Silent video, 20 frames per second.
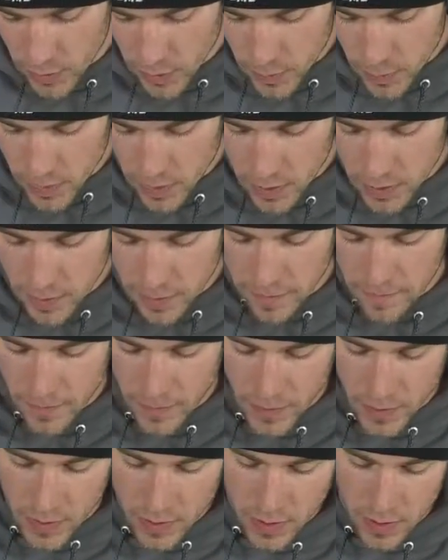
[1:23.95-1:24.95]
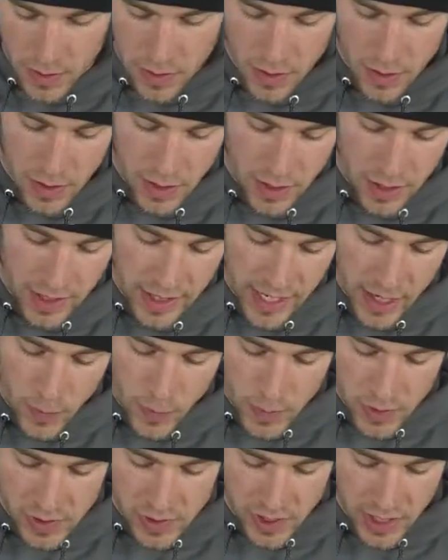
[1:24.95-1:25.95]
the ball. That
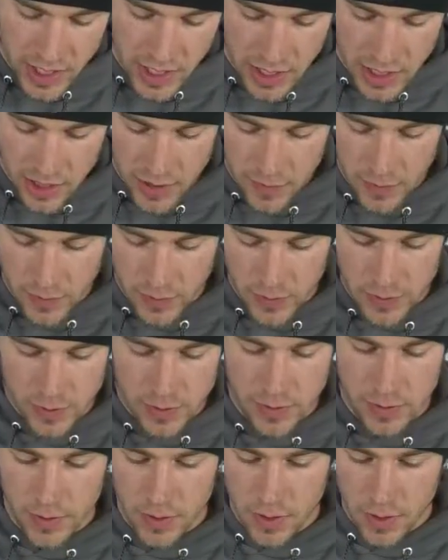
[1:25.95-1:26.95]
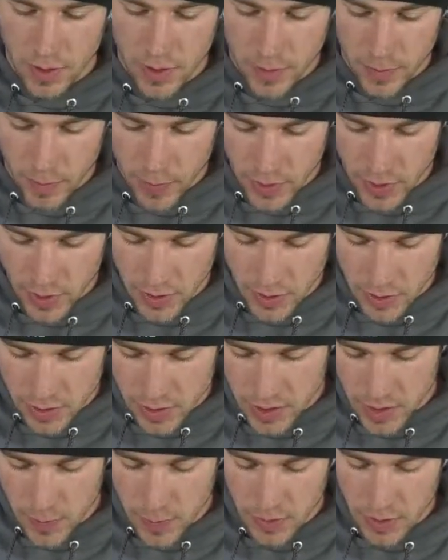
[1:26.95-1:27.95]
was kind of difficult, but
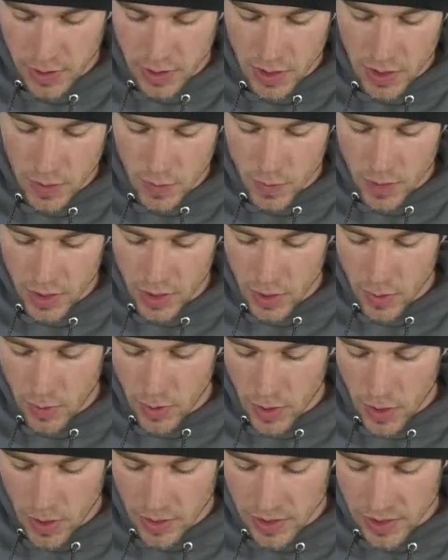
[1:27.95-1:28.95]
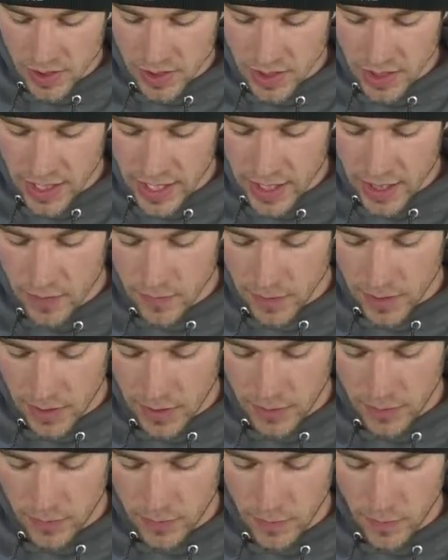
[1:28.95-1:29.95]
typically you want your ball to slide
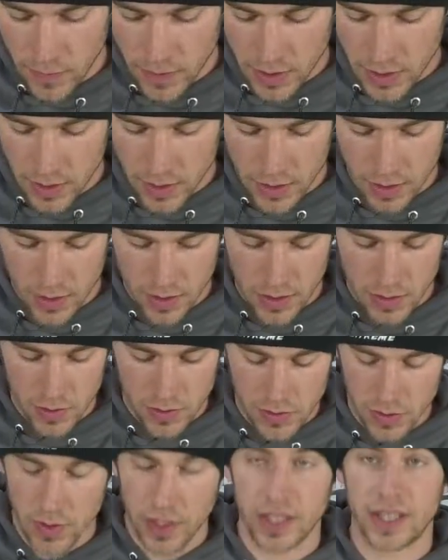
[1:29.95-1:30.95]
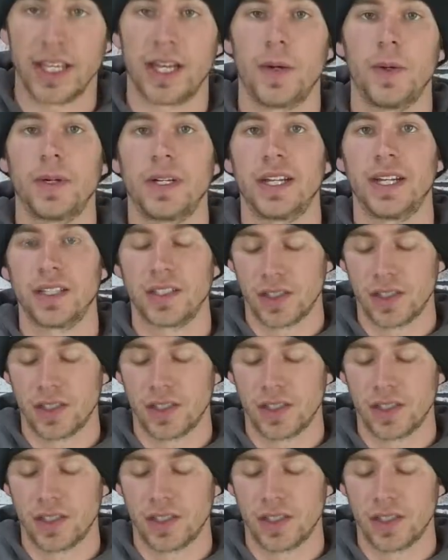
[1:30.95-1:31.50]
right through, right? So like that one got